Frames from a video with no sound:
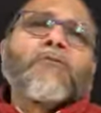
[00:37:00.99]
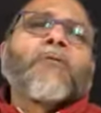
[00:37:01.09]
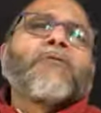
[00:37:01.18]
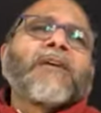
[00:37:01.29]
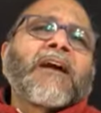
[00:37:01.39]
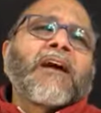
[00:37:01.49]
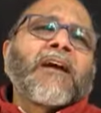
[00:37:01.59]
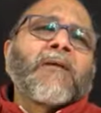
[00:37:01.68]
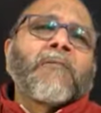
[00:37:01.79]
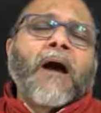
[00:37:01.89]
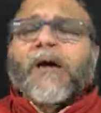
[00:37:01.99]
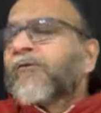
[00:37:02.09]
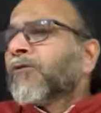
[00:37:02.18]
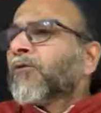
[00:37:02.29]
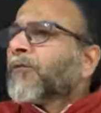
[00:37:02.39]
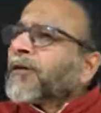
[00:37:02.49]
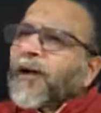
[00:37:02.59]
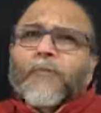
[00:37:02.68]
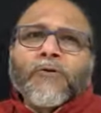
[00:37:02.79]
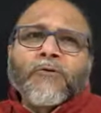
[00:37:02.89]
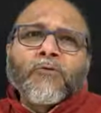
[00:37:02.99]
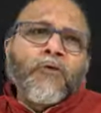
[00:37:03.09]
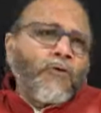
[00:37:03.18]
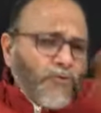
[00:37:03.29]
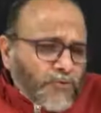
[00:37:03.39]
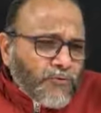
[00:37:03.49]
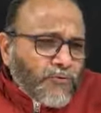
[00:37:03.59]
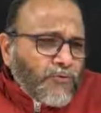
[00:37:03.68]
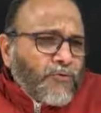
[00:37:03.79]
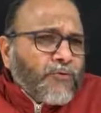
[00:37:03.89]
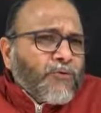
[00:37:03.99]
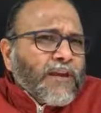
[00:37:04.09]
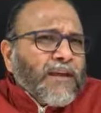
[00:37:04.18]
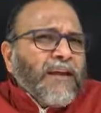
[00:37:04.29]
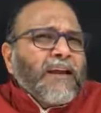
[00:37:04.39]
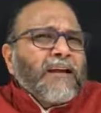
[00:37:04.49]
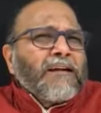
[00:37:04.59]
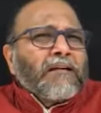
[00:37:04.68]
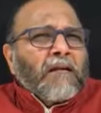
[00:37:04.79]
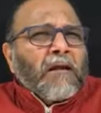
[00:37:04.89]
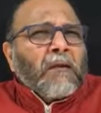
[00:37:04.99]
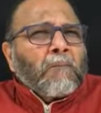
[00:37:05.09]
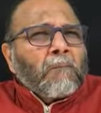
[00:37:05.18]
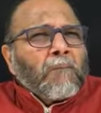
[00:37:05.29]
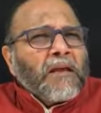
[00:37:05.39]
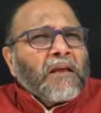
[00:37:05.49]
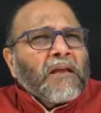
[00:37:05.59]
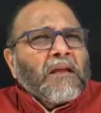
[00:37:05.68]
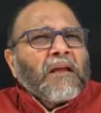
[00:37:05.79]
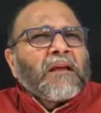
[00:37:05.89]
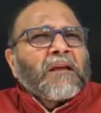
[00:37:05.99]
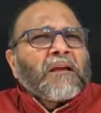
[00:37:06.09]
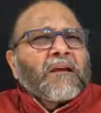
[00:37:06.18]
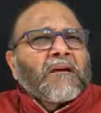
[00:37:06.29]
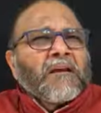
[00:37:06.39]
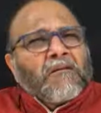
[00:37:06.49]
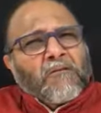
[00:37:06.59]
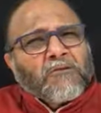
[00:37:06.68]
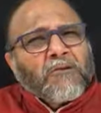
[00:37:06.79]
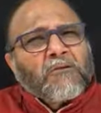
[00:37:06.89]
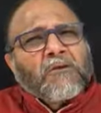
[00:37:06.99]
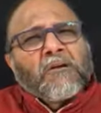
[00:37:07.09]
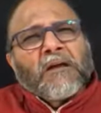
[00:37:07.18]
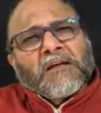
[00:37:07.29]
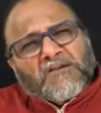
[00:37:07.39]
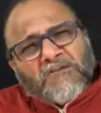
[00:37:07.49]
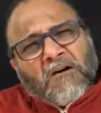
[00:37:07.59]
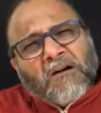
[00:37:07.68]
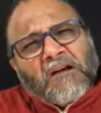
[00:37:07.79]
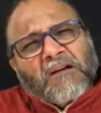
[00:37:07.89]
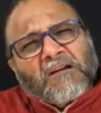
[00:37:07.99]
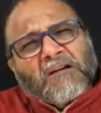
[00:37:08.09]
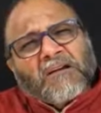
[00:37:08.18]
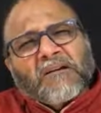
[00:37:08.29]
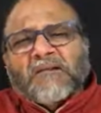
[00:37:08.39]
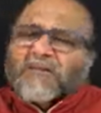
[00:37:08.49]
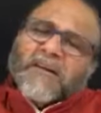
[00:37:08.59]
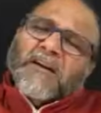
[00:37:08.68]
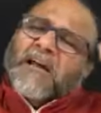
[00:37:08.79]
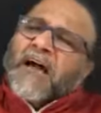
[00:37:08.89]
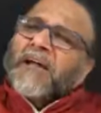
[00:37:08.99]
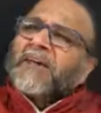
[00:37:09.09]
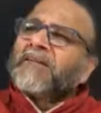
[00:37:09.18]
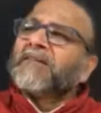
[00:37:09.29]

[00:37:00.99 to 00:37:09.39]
know from where I came. I don't know where I'm going to go eat, drink, marry, live on the dole, enjoy, and die.